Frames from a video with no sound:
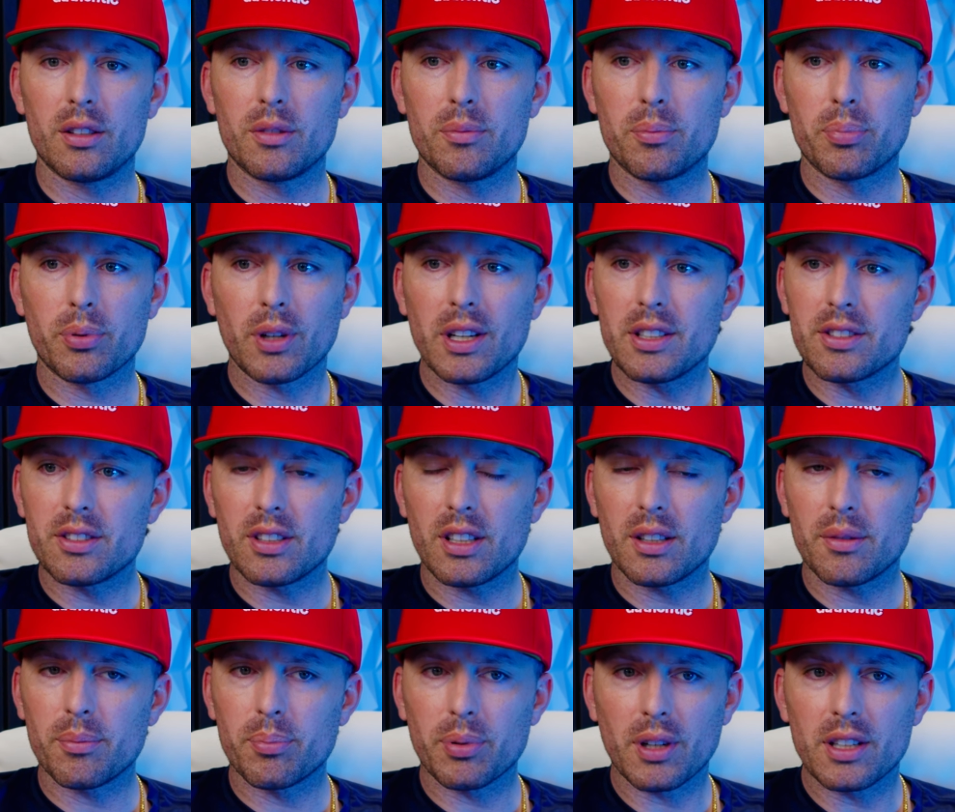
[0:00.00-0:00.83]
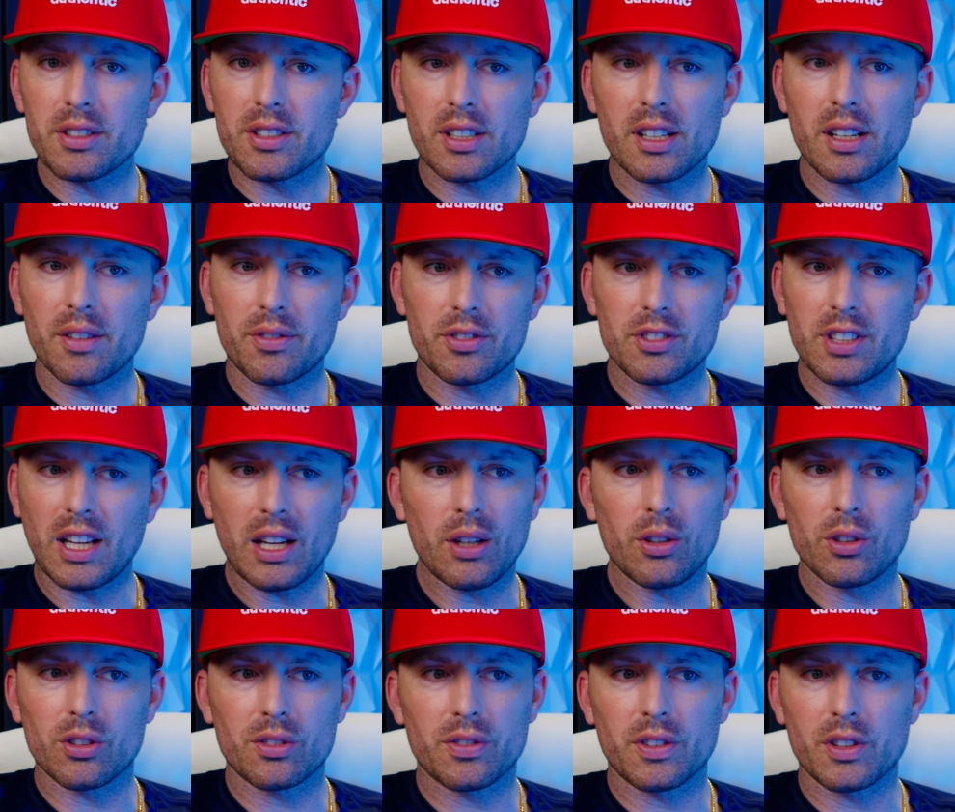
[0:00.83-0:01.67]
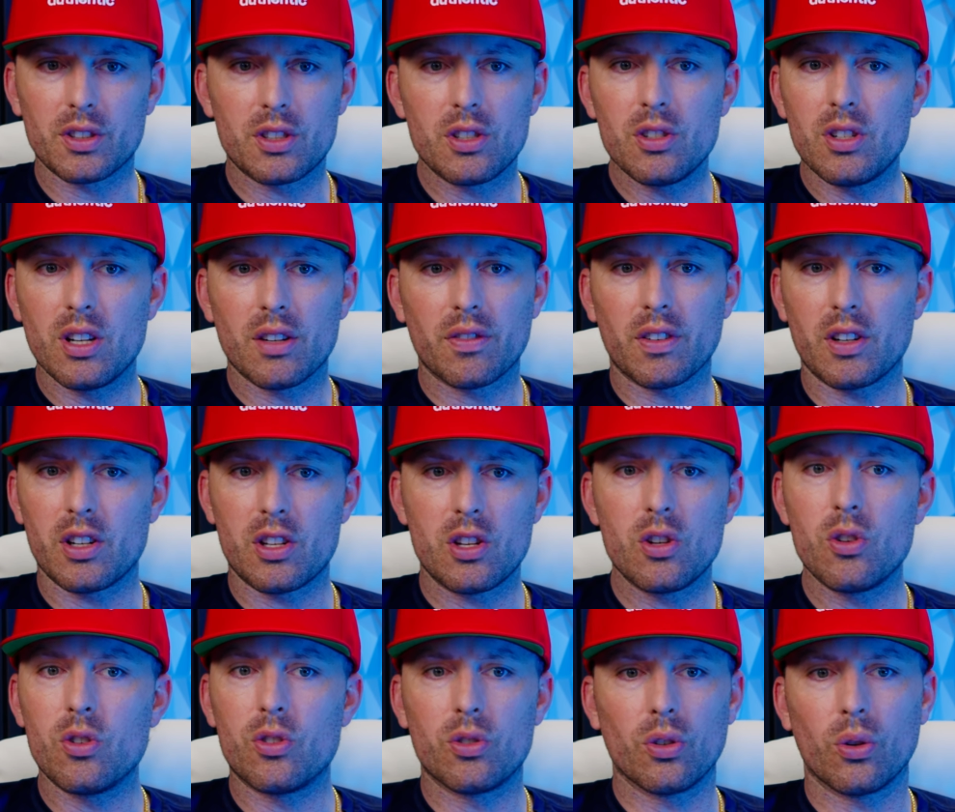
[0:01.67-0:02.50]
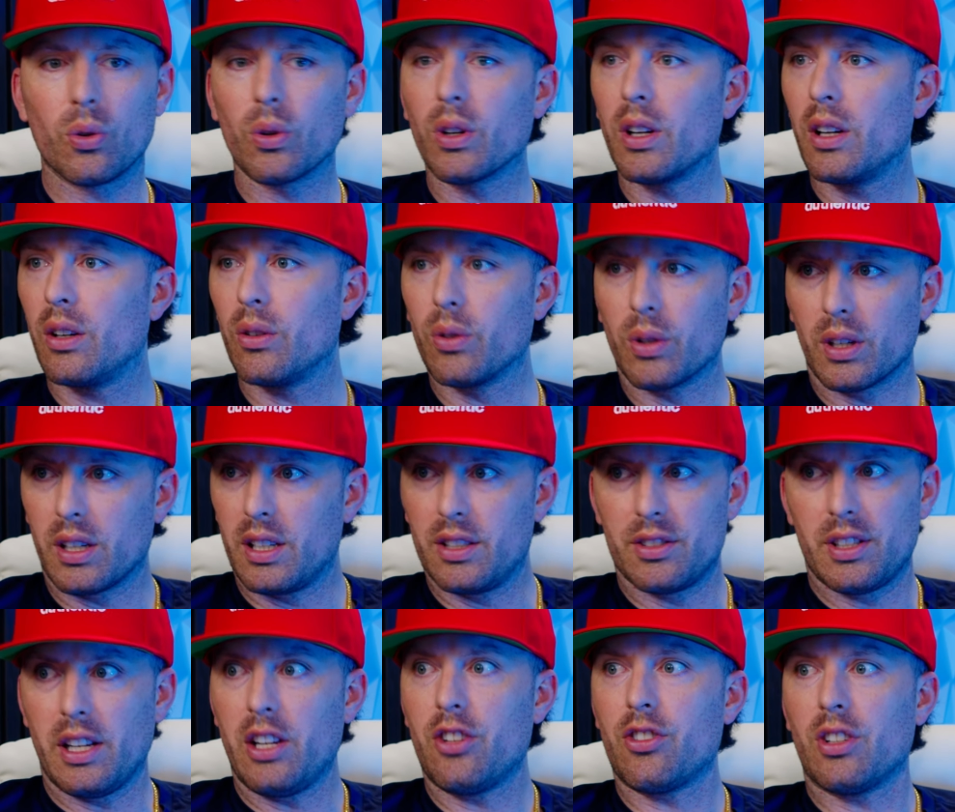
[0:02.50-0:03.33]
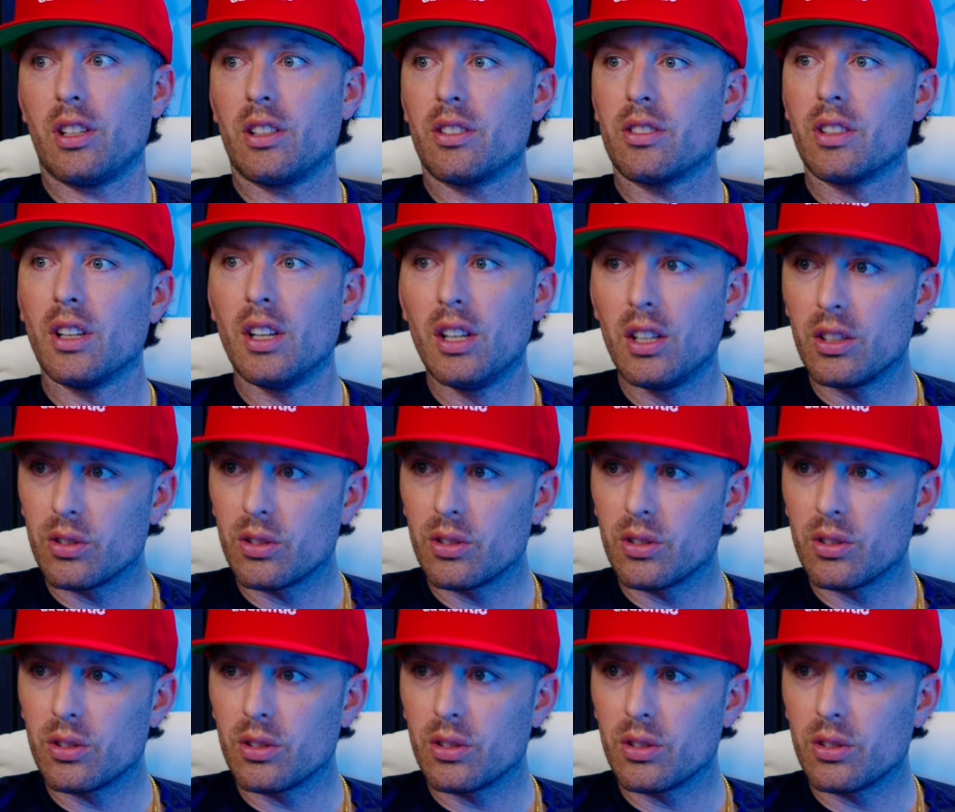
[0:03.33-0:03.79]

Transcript: president of sales for 2 different huge organizations.